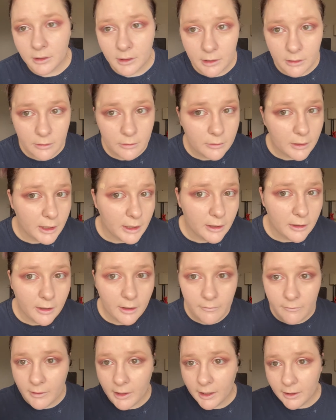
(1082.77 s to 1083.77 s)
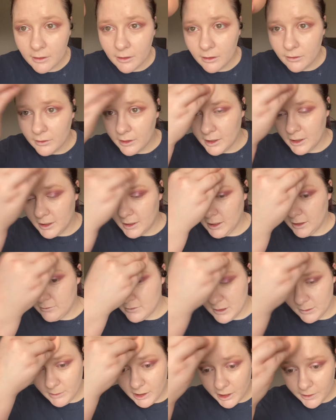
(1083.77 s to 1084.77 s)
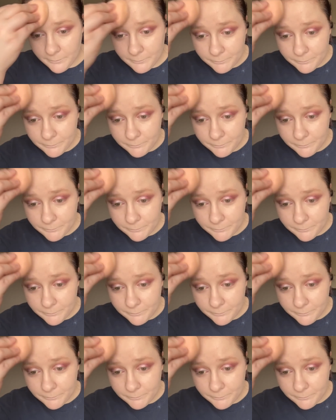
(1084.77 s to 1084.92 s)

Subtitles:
Oh, I love that glow that it gives me.